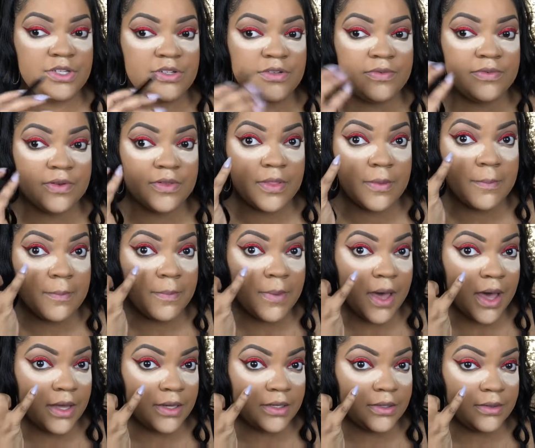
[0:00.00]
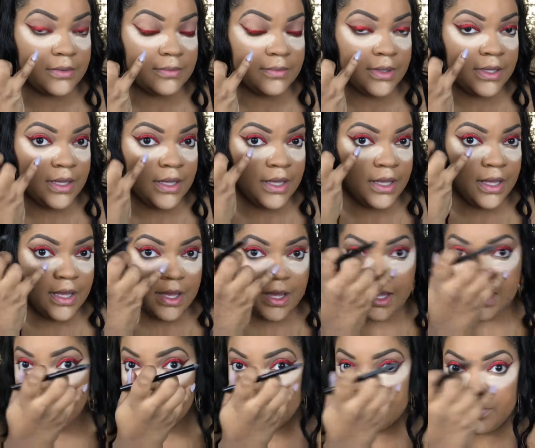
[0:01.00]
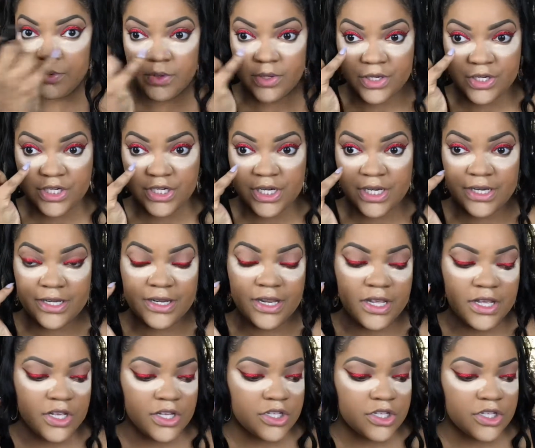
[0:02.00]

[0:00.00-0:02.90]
do for the bottom portion.